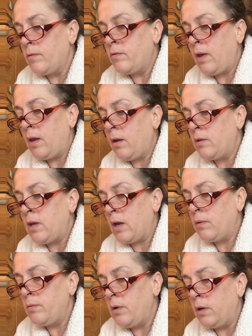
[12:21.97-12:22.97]
Take
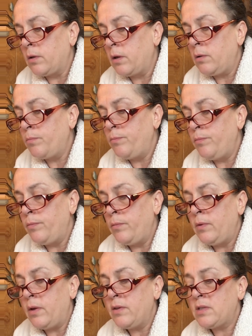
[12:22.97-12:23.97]
a little.
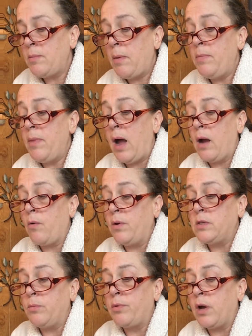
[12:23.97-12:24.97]
Now this time I'm not
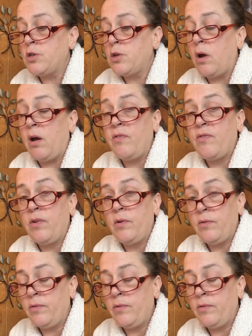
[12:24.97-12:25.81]
going to brush off